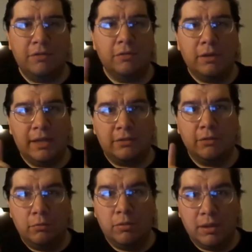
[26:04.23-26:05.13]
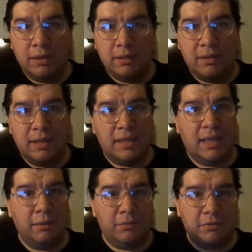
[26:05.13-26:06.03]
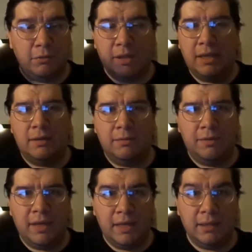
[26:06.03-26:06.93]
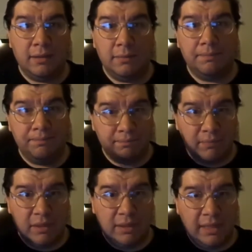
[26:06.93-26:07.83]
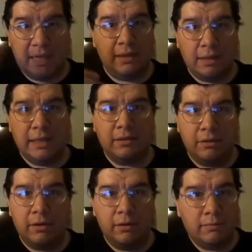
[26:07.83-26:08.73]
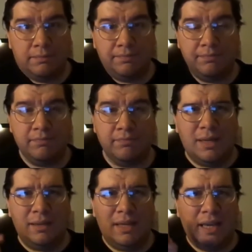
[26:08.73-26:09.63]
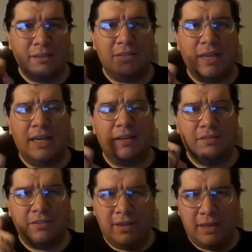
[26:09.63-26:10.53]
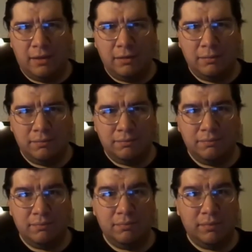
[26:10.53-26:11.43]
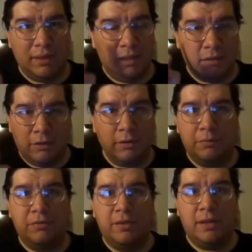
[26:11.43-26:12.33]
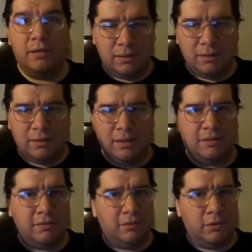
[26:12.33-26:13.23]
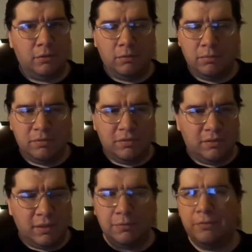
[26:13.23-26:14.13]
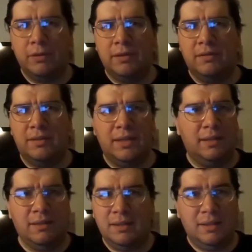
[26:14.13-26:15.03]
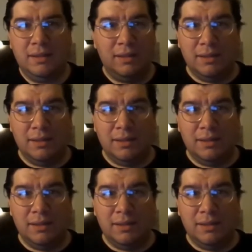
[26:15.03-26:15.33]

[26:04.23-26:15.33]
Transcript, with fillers: the original Ecto-1 that came straight out of a, uh, a Cadillac car, uh, they actually had a sound, an alarm sound, that's so different that